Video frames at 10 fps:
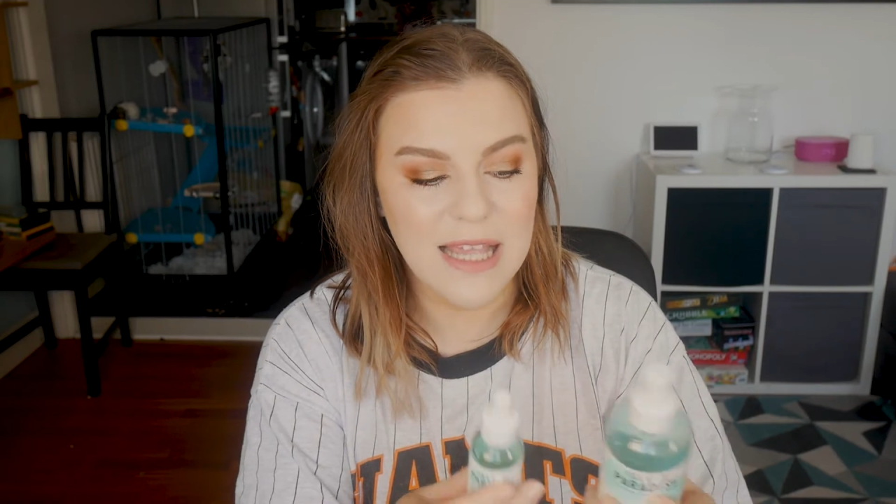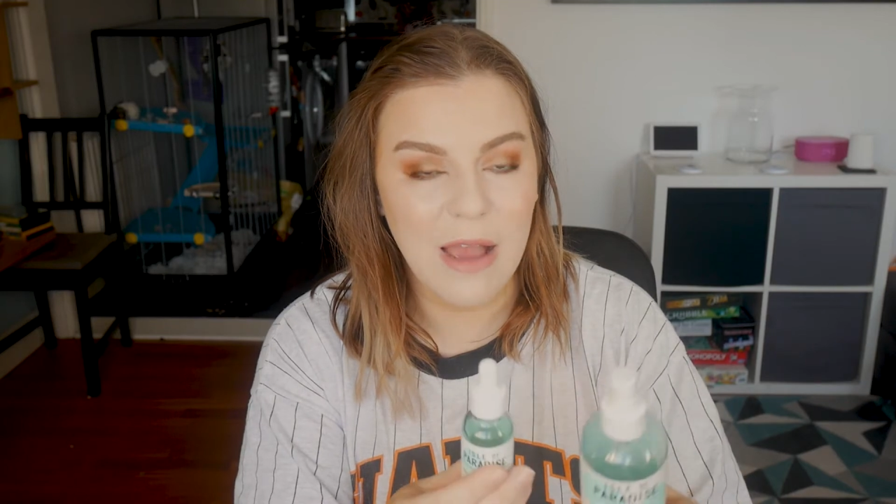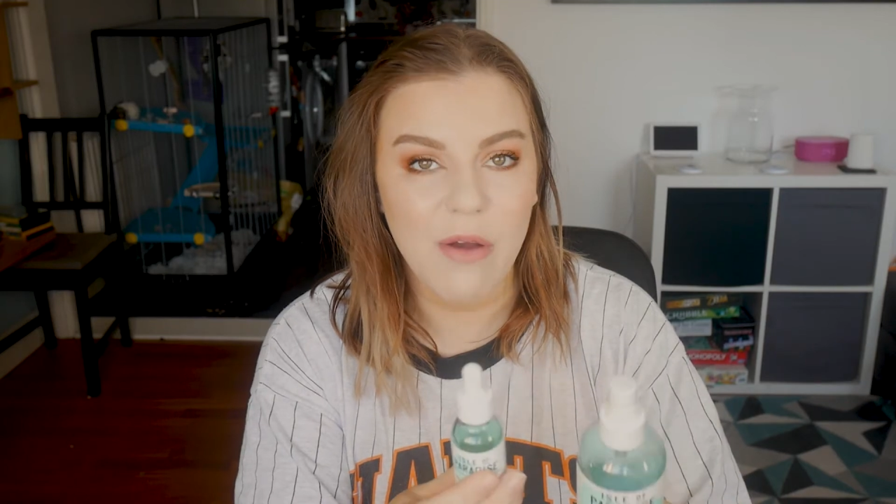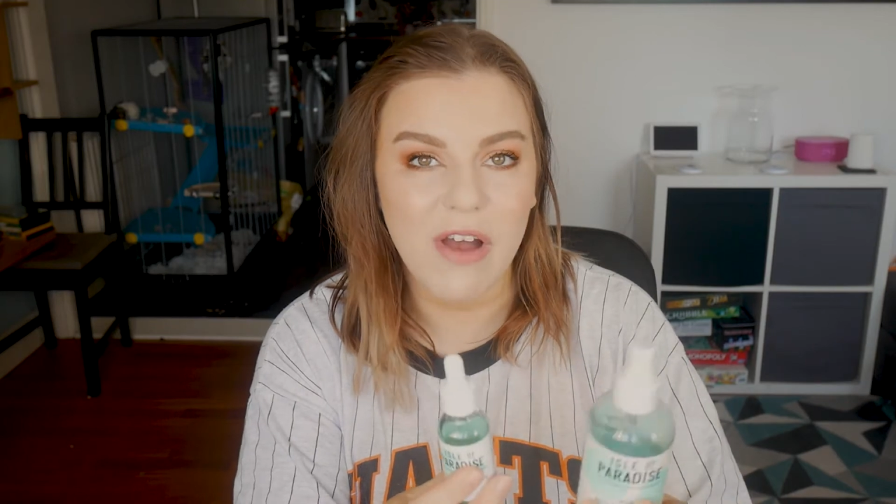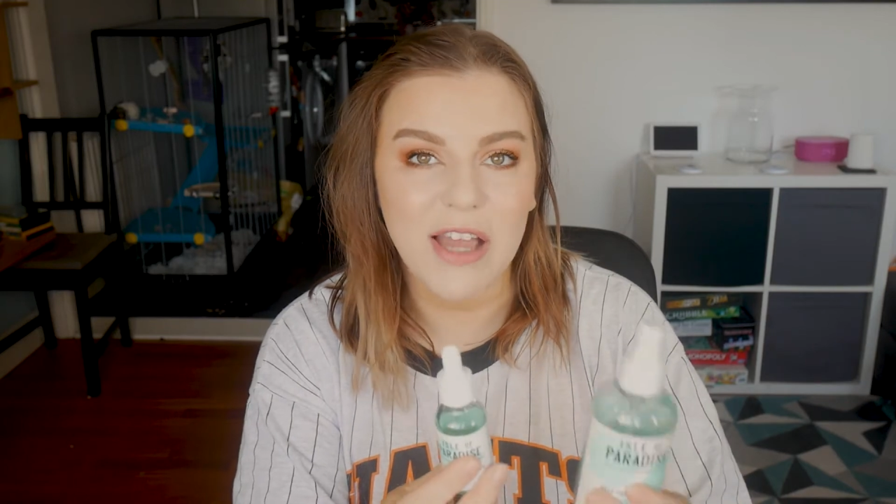
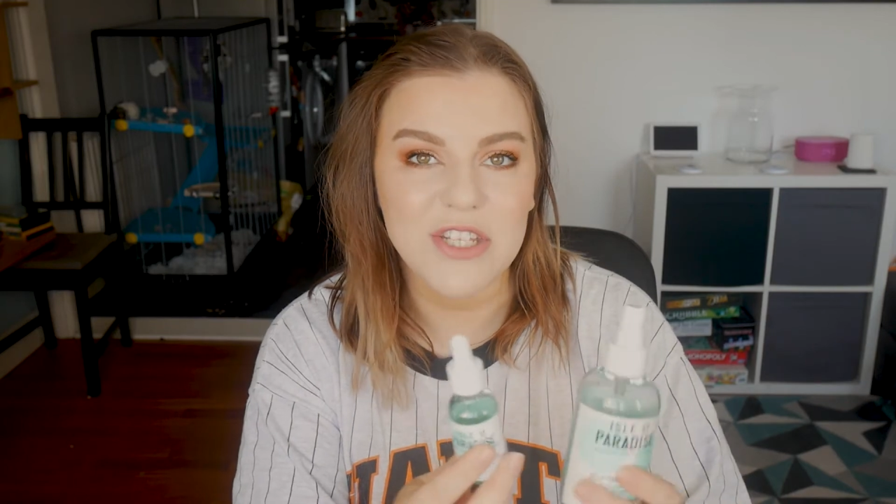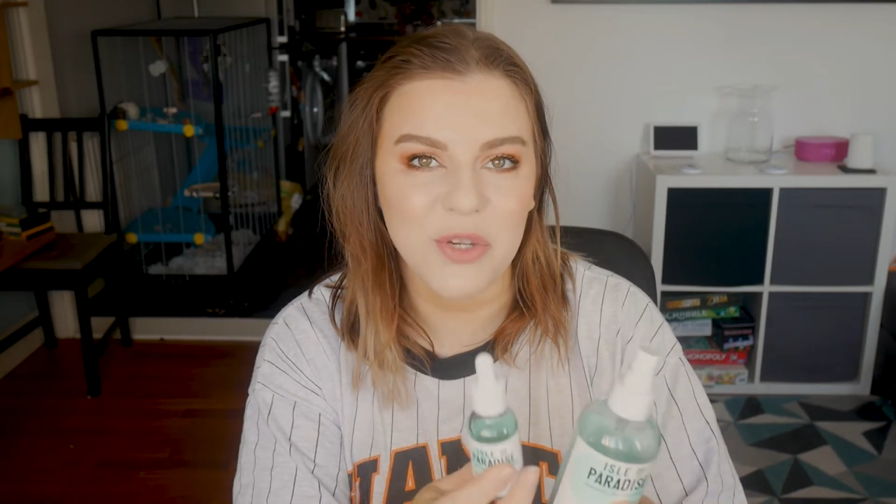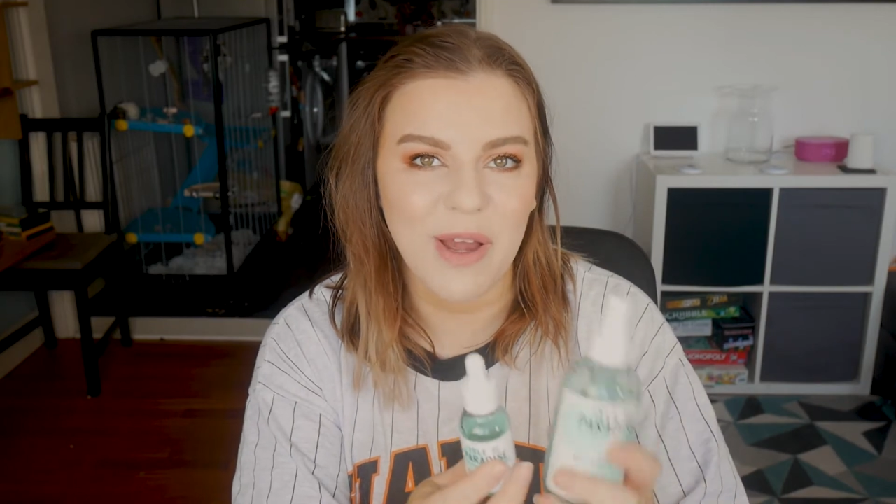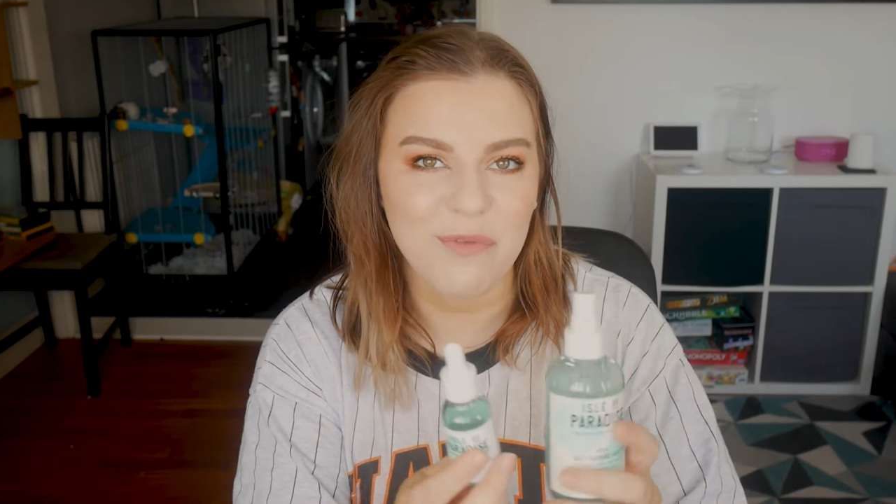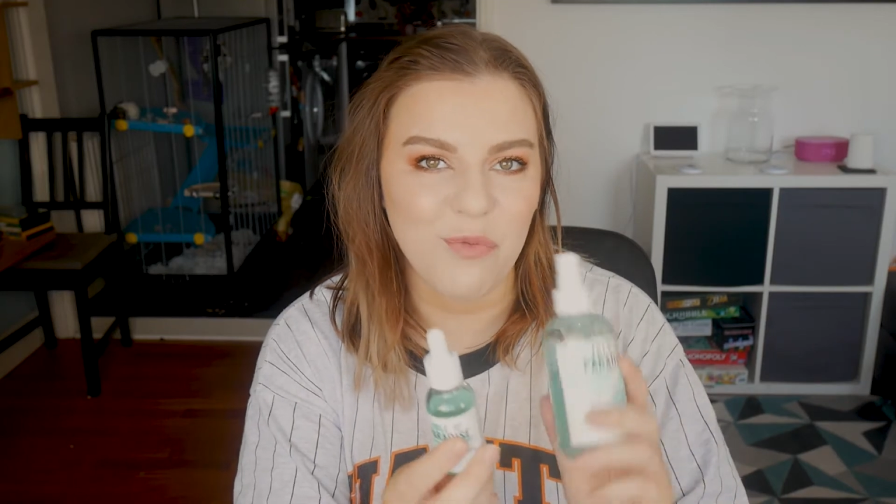However, I
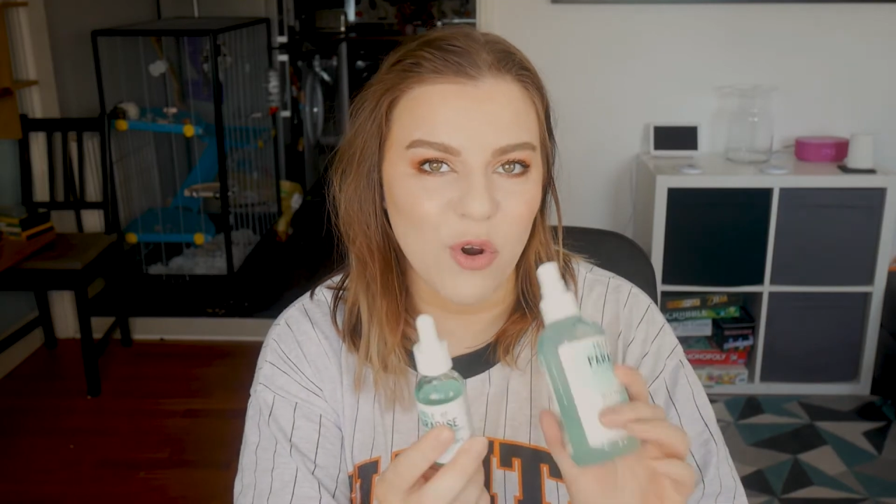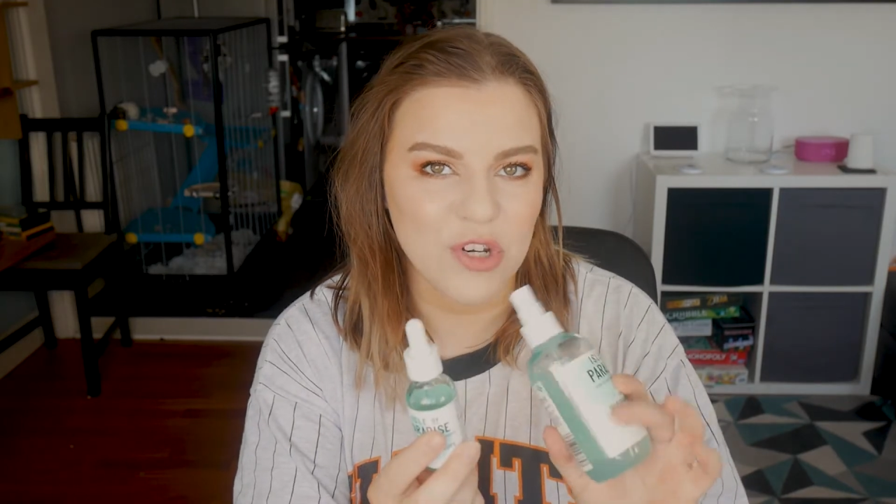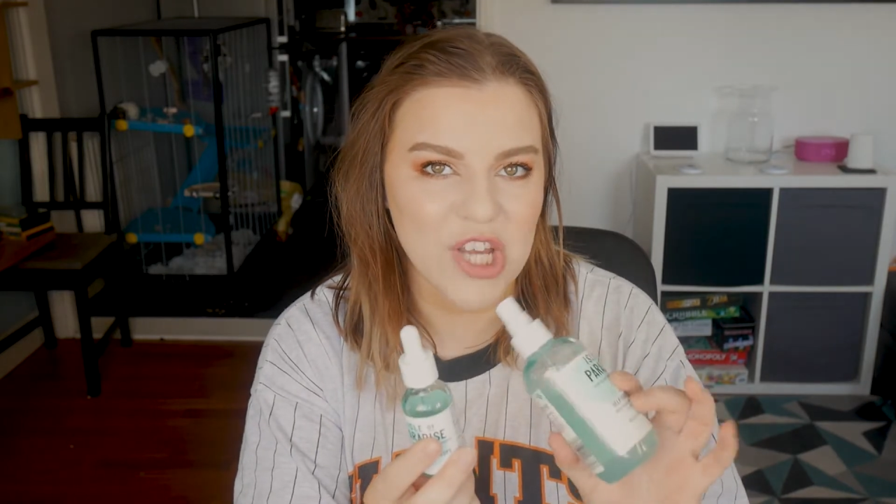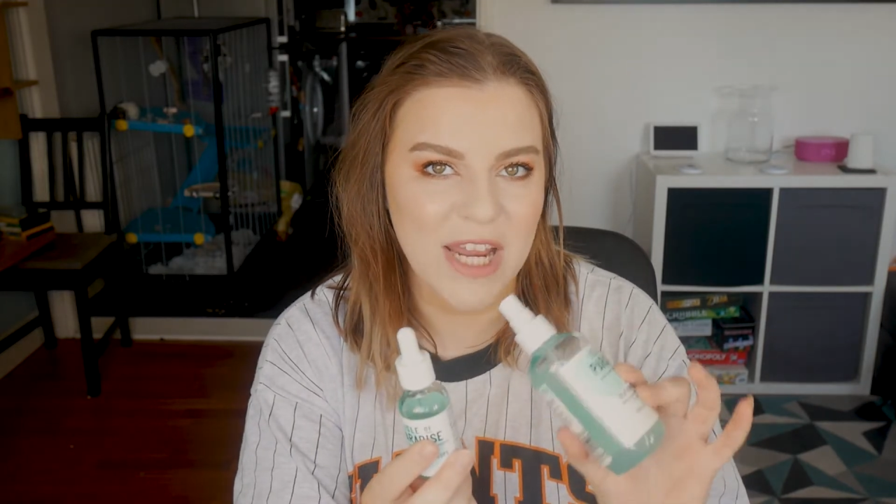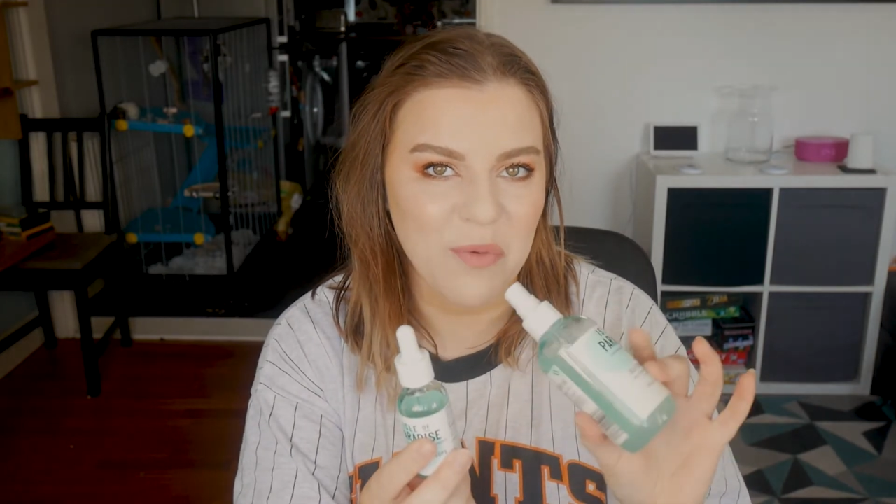do have the
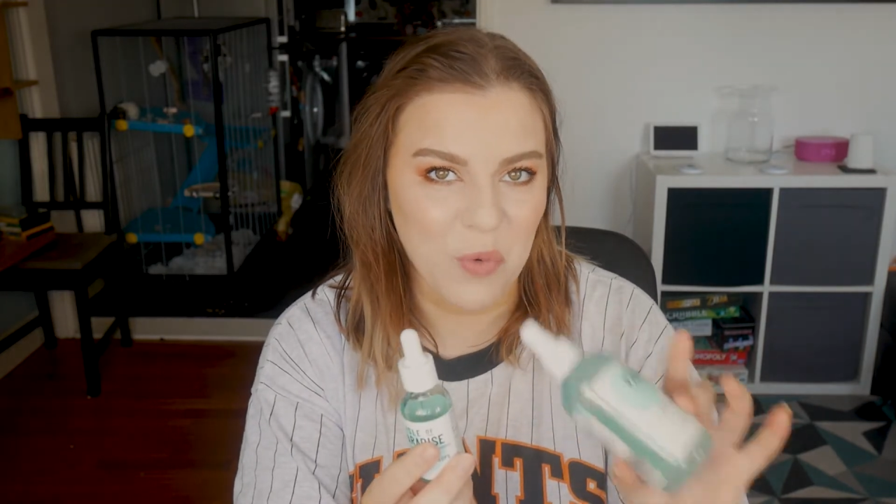wrong shade